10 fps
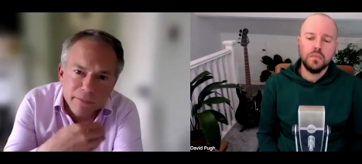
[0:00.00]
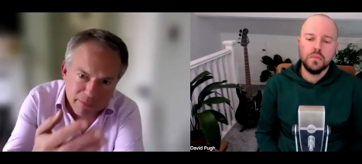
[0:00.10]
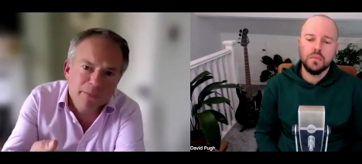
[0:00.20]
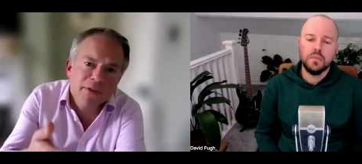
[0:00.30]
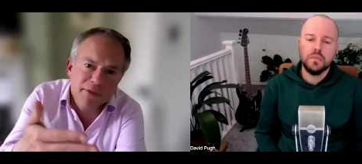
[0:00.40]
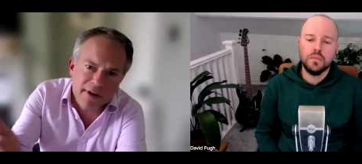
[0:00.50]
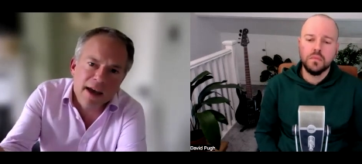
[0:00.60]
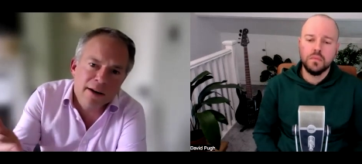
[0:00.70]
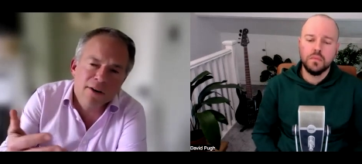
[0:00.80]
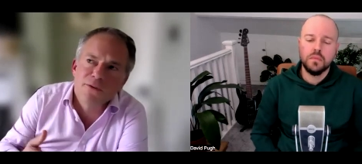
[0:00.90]
Speaker 1: with the
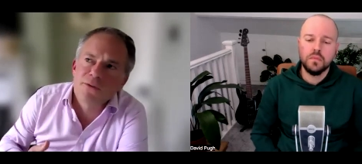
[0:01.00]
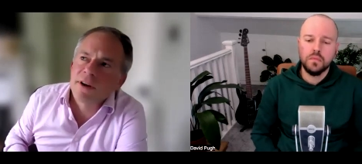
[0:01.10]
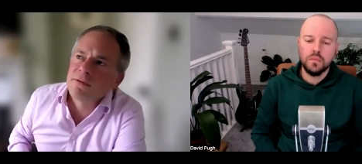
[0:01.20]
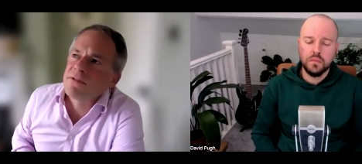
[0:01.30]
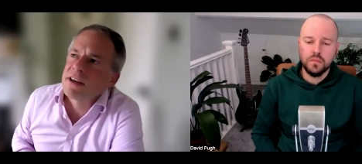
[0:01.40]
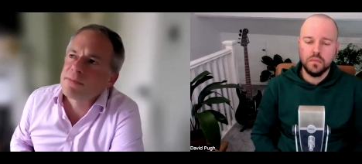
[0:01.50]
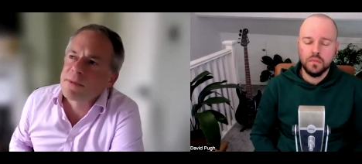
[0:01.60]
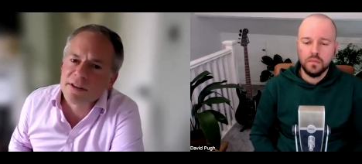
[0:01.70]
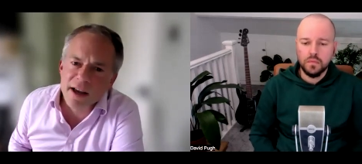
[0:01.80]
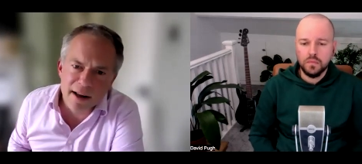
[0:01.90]
kind of
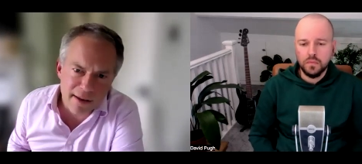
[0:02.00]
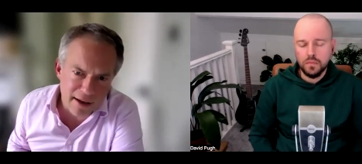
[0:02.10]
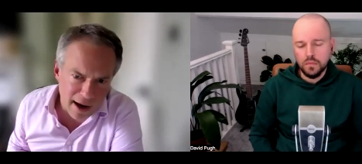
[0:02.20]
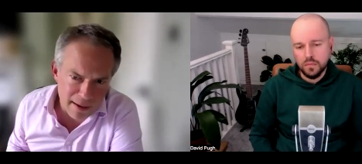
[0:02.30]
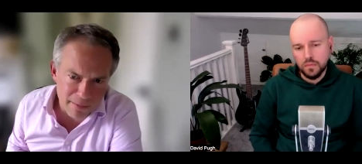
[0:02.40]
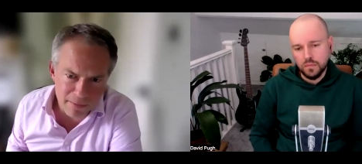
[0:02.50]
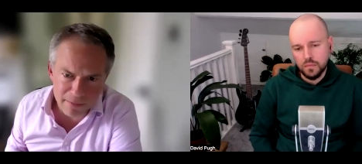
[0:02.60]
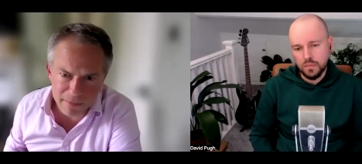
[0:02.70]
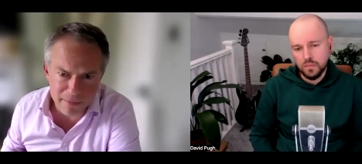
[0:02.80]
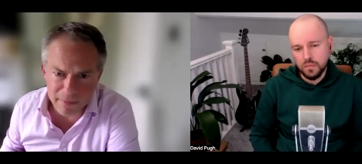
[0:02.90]
investment style that
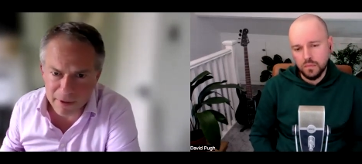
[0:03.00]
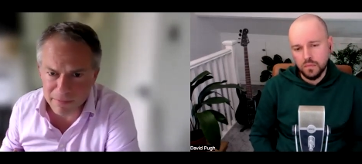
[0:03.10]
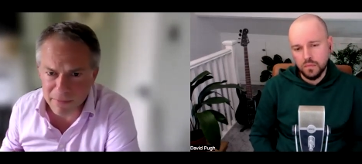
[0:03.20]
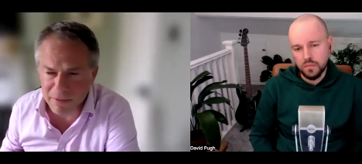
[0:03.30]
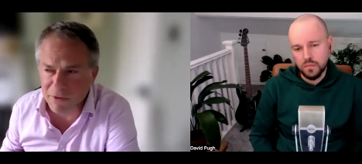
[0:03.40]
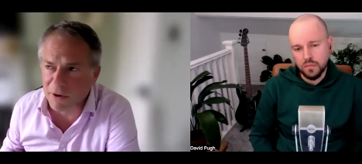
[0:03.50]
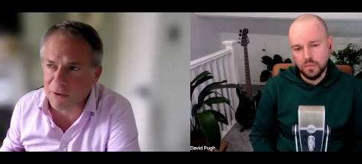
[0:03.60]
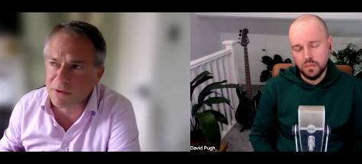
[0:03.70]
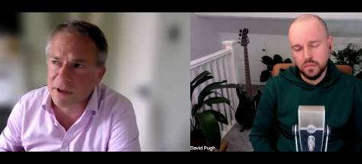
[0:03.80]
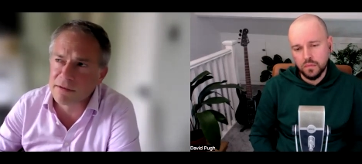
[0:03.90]
I'm, I'm
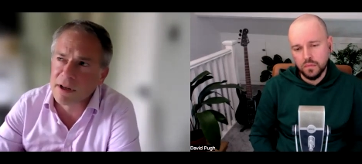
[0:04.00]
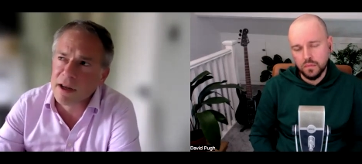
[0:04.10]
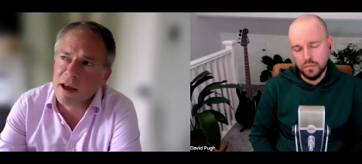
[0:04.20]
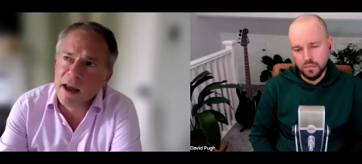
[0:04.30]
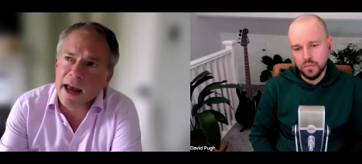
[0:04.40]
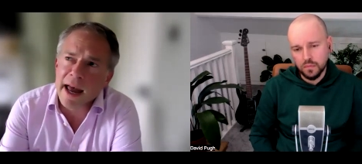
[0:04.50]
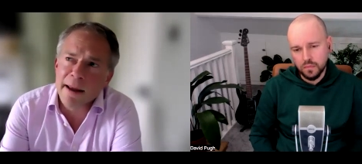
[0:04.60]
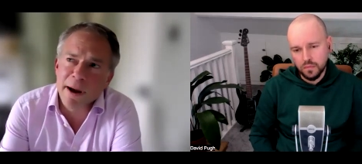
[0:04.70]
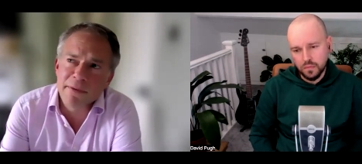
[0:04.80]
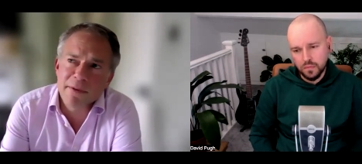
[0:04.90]
involved in. Uh,
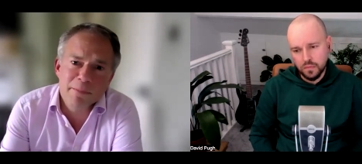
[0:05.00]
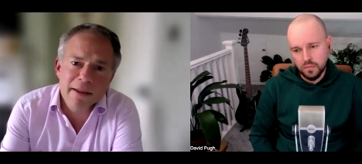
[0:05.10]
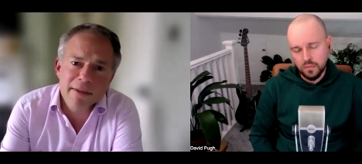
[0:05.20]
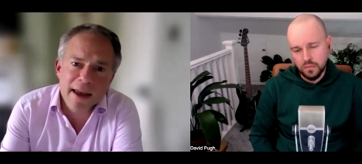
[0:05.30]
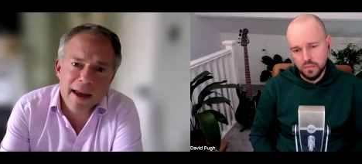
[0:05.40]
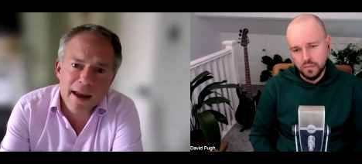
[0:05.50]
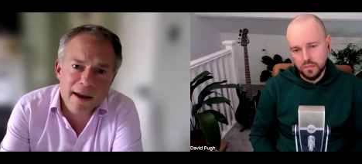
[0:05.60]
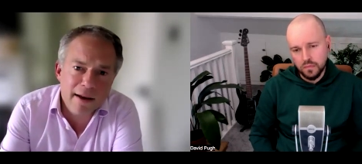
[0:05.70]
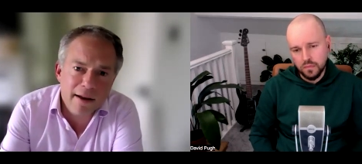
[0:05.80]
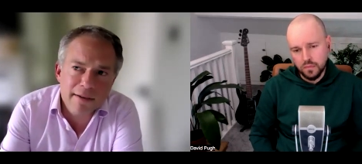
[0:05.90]
but but
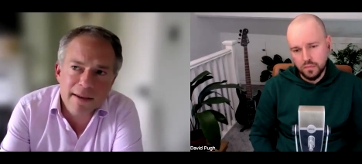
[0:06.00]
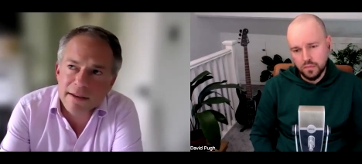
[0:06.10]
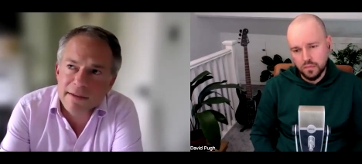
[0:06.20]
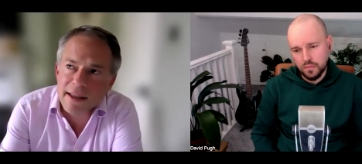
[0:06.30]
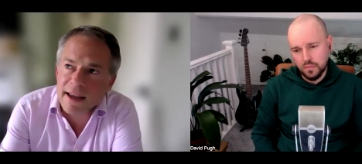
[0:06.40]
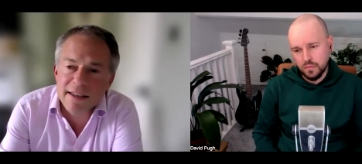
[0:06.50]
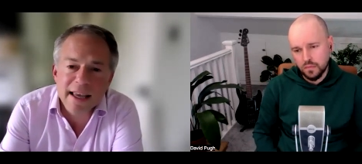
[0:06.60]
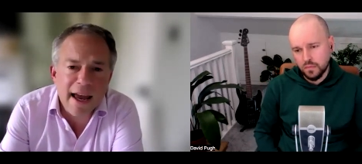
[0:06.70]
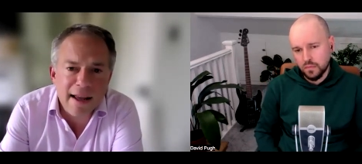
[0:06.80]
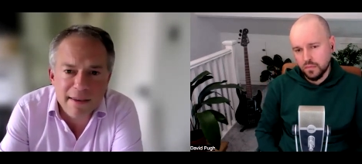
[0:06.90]
they, they they get
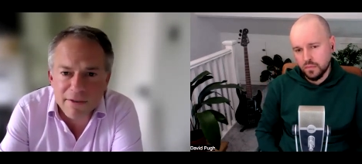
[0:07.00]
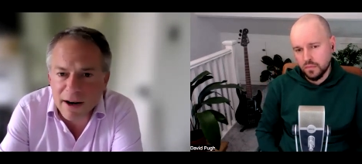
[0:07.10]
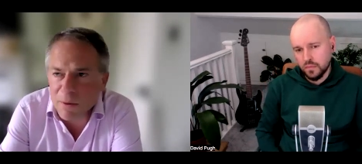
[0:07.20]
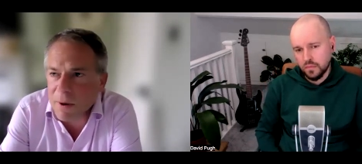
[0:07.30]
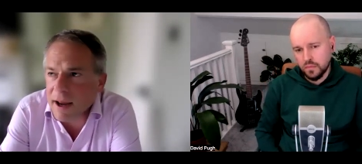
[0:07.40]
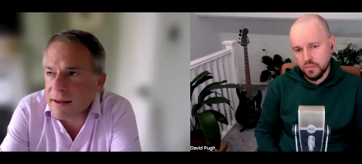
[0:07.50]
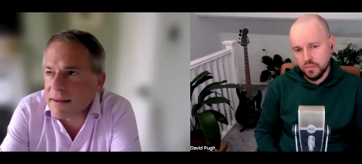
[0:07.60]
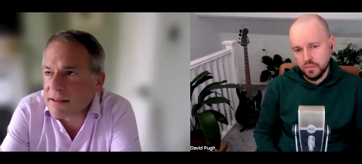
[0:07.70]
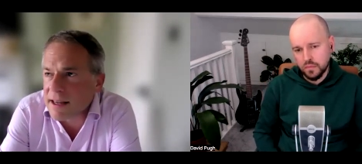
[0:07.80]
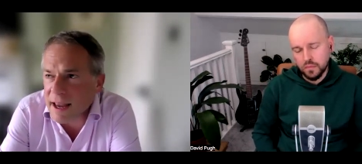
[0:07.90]
scared. They run away.
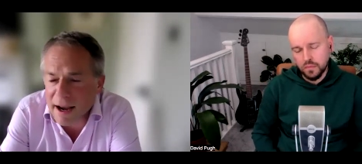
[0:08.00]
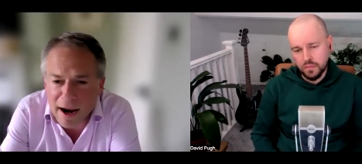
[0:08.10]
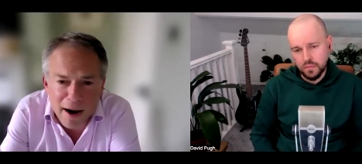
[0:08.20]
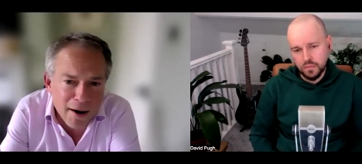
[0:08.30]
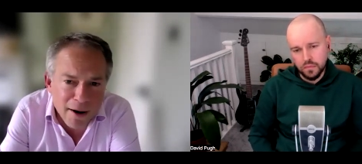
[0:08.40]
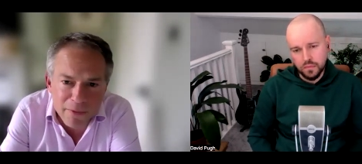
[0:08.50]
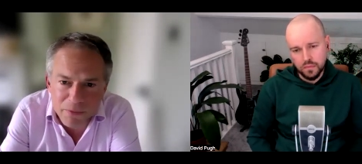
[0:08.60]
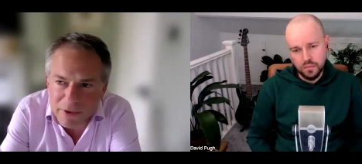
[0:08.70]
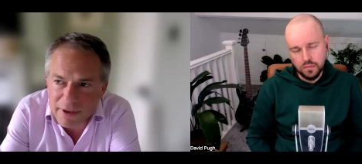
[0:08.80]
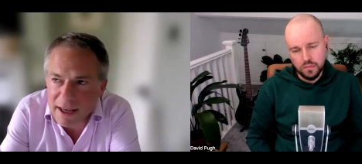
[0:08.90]
They say, "Oh,
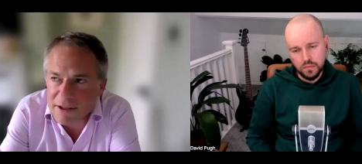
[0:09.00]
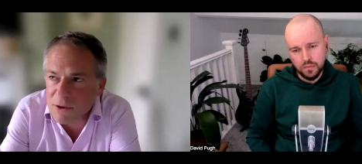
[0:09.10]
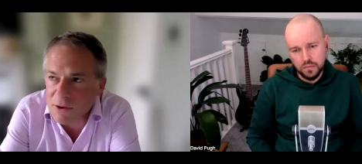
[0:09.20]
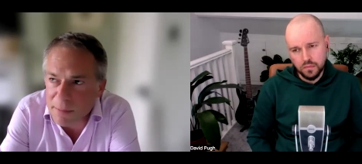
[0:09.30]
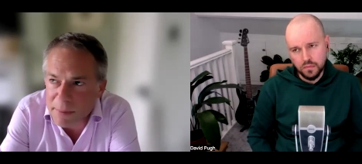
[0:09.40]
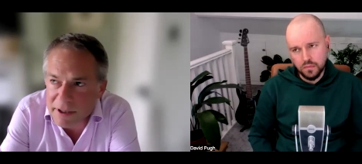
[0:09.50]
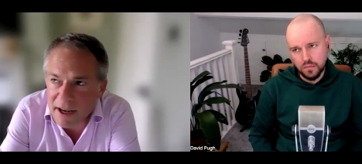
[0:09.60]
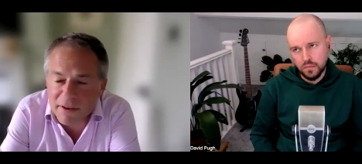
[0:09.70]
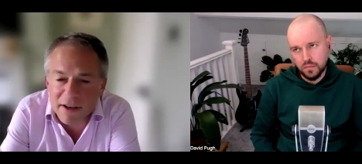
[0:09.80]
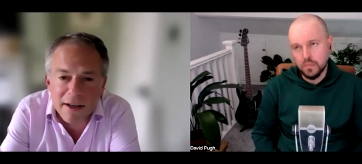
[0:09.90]
there's no corporate
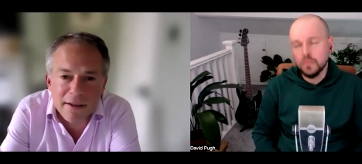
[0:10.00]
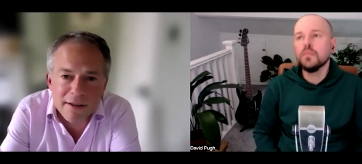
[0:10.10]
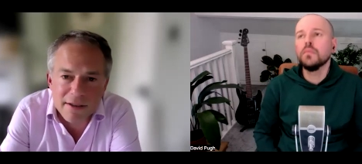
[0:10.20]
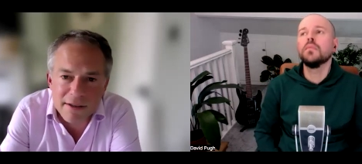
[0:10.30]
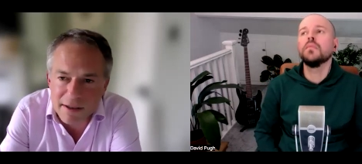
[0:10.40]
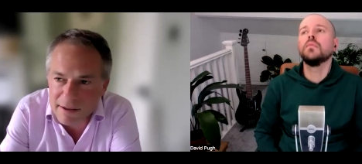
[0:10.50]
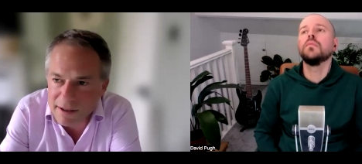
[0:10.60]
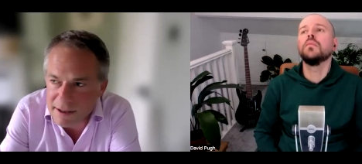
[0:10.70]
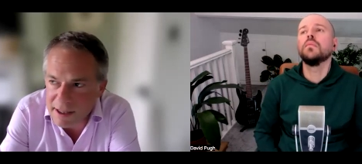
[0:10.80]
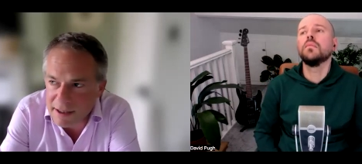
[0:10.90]
governance. The,
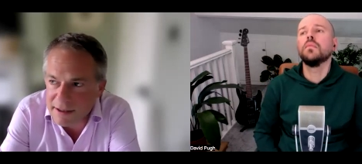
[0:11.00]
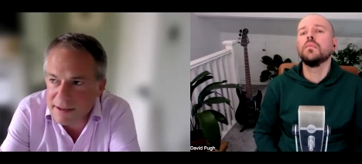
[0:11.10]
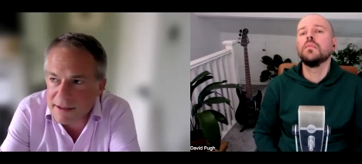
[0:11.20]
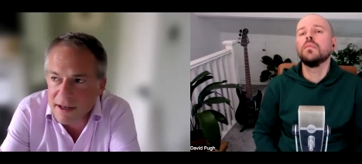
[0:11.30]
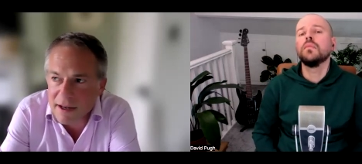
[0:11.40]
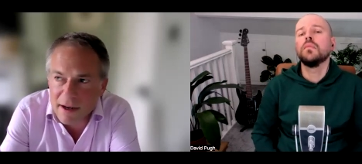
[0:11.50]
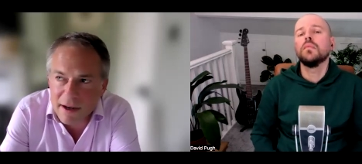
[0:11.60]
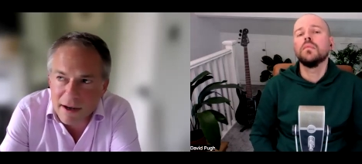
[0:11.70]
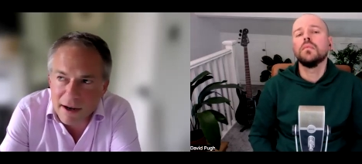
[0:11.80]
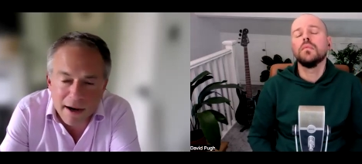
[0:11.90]
these things
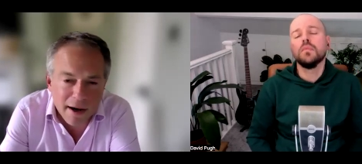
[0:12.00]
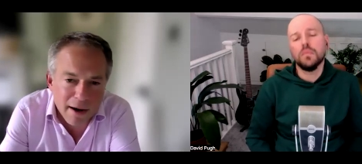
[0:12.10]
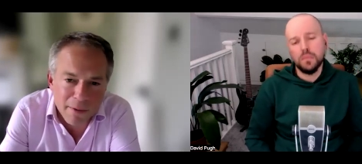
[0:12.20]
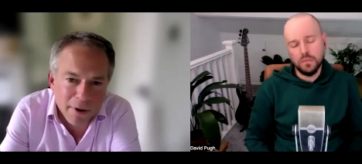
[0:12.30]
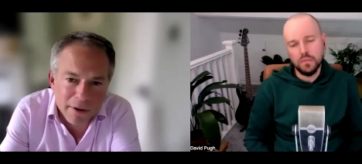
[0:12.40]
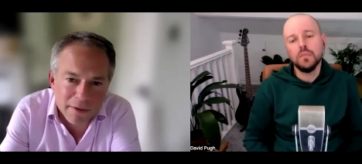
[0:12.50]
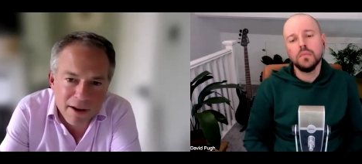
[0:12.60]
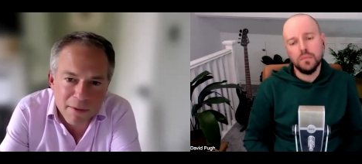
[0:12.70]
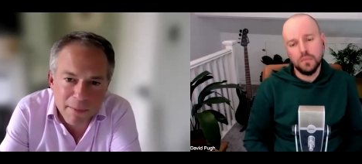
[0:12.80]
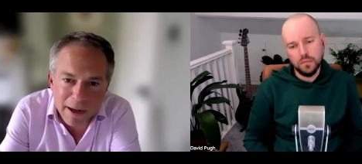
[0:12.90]
uh, will
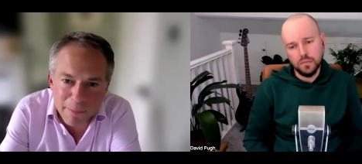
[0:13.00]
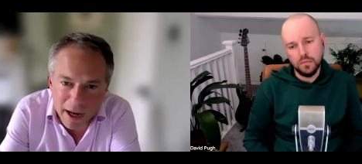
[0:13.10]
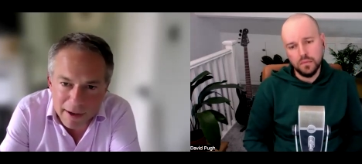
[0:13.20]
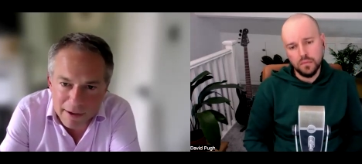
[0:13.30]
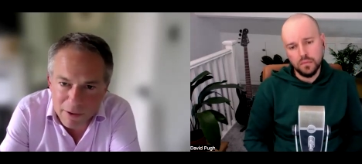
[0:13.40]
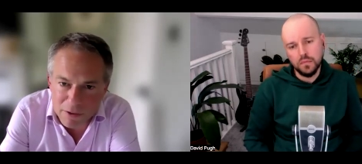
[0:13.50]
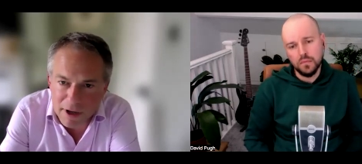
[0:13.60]
never make money." Those